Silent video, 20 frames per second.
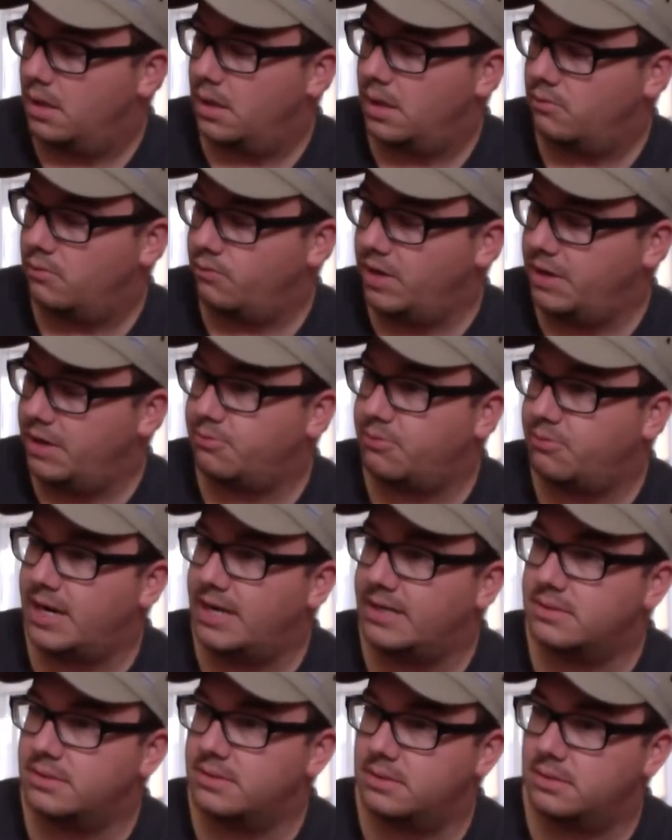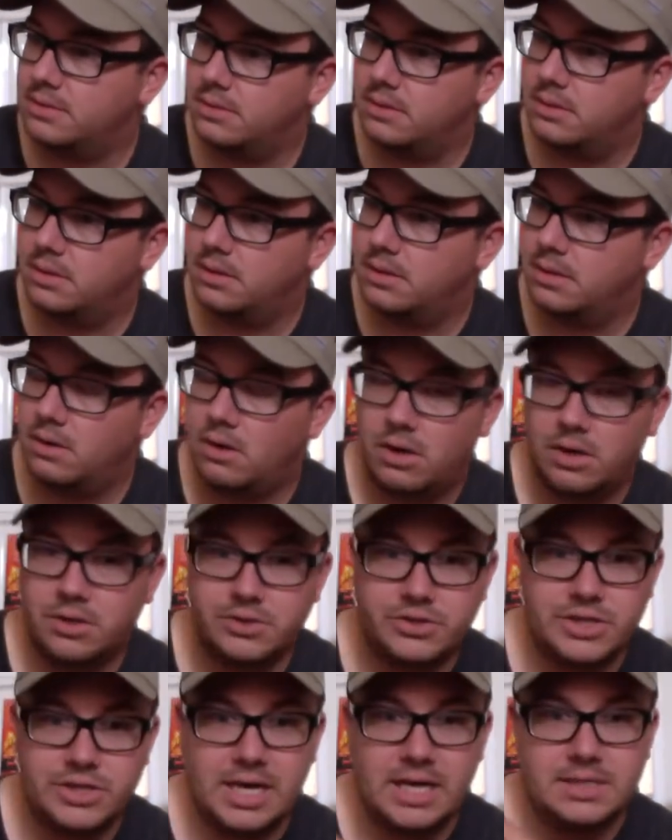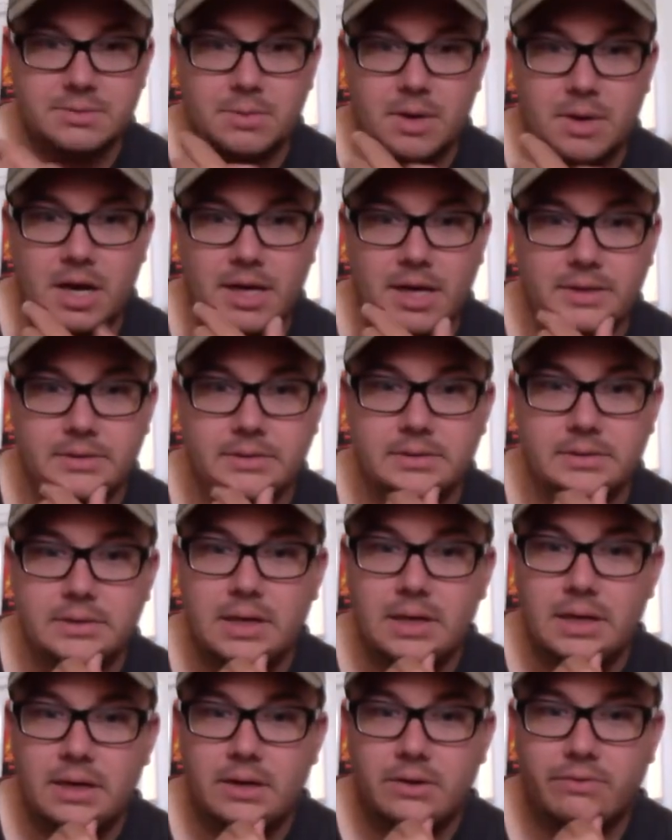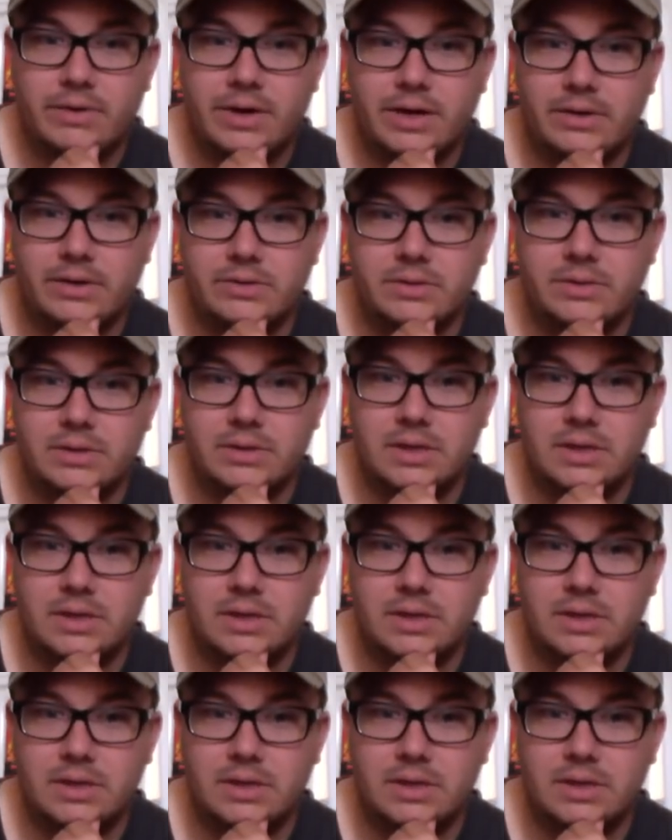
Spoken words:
a repress on Jazzmine Records.